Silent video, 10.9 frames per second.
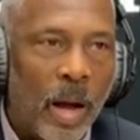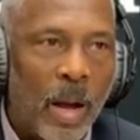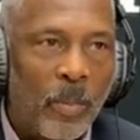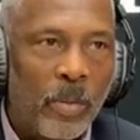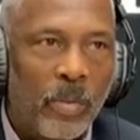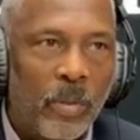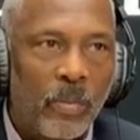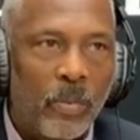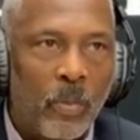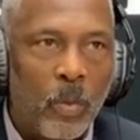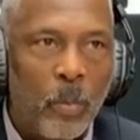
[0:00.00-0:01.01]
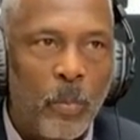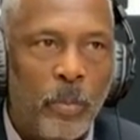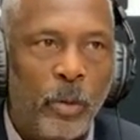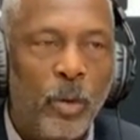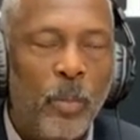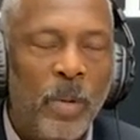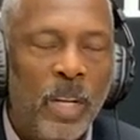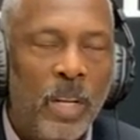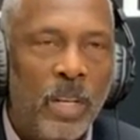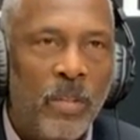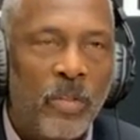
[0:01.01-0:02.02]
I'm, um, to
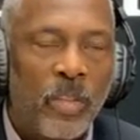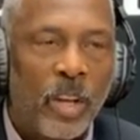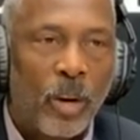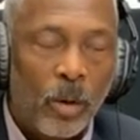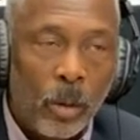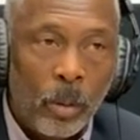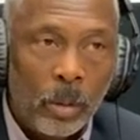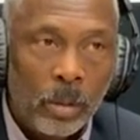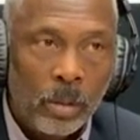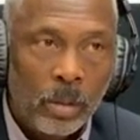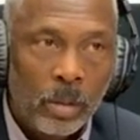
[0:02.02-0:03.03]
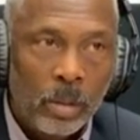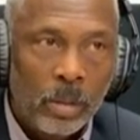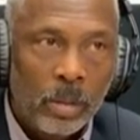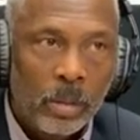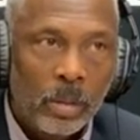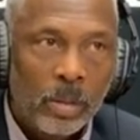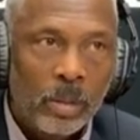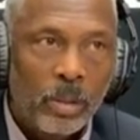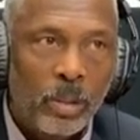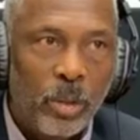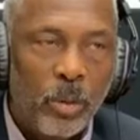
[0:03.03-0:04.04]
be thorough,
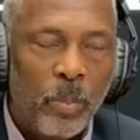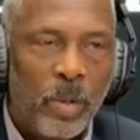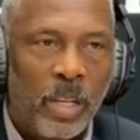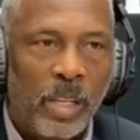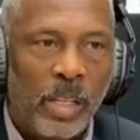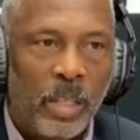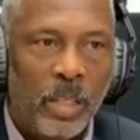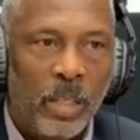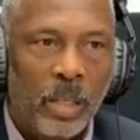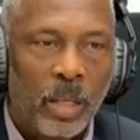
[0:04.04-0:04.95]
to be